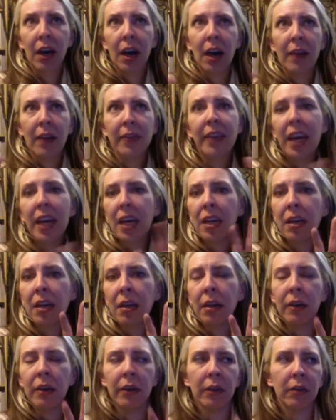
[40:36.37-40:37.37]
Then
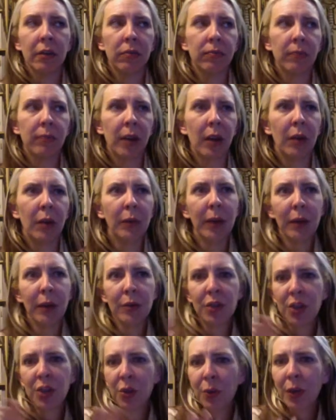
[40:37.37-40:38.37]
around
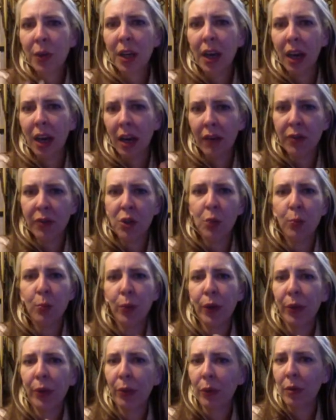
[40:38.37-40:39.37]
2.5,
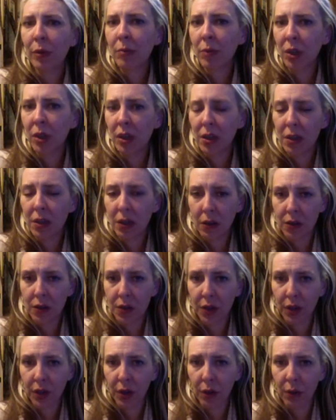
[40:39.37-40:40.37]
2.3 million years
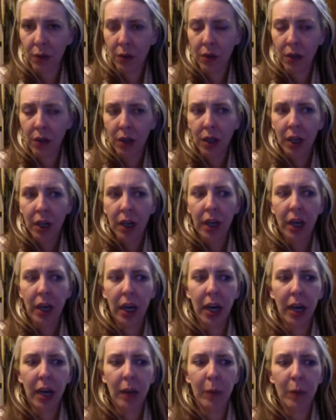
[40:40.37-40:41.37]
ago,
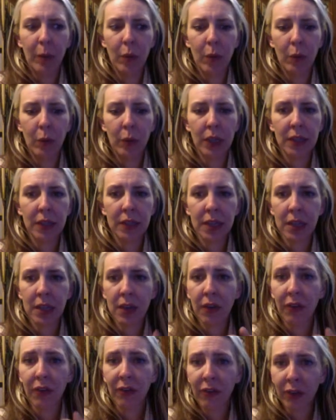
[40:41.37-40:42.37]
we see
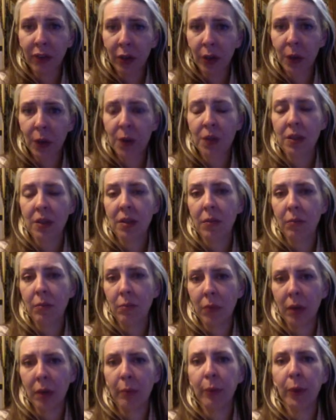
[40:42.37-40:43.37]
the first
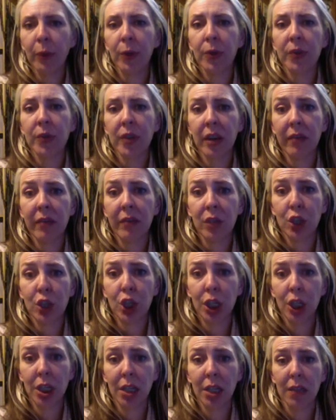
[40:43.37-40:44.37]
members of the
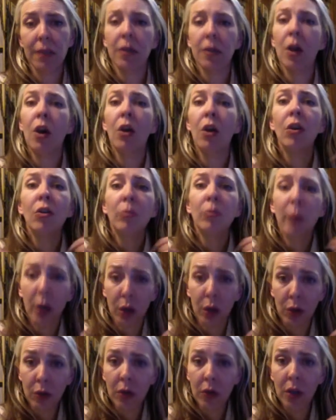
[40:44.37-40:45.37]
genus
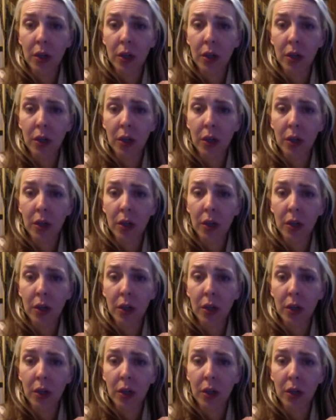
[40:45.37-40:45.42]
Homo